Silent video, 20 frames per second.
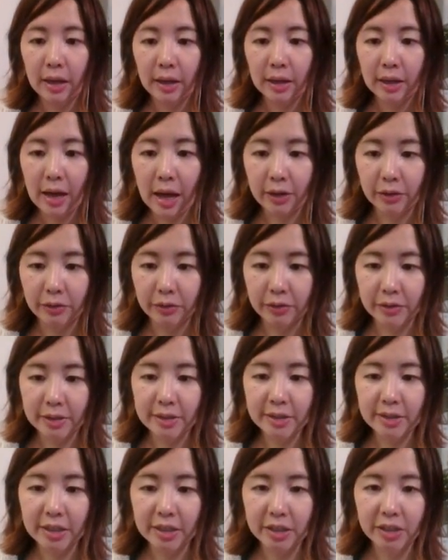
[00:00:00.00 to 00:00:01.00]
Kaku
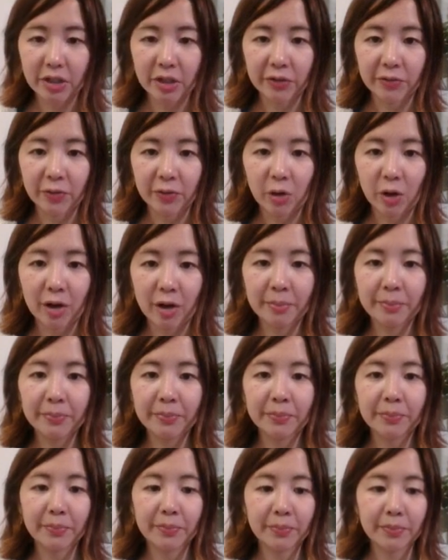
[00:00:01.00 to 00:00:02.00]
is dictionary form.
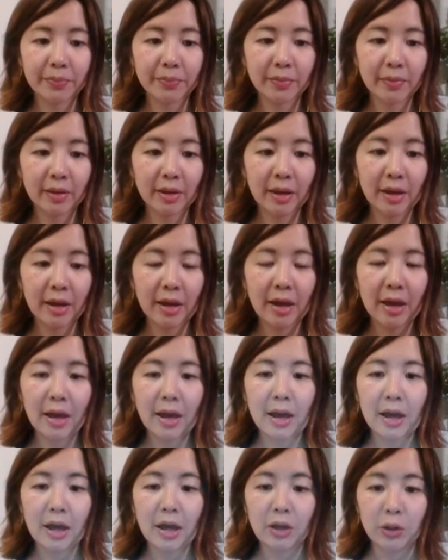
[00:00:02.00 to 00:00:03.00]

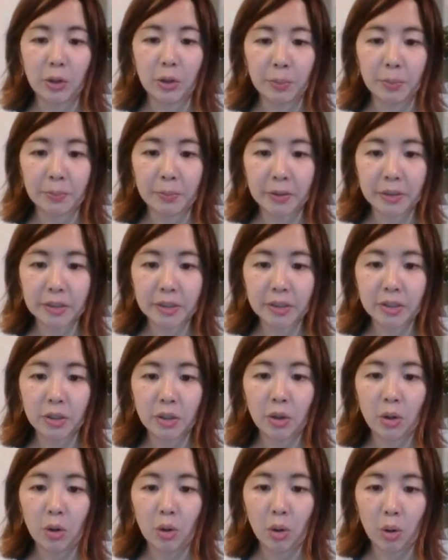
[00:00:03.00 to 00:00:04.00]
You put
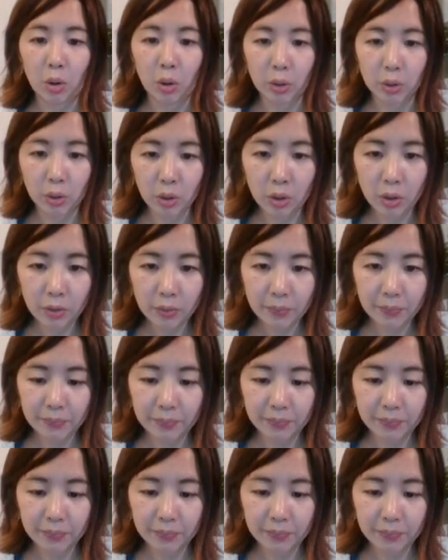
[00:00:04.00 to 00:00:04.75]
hodo.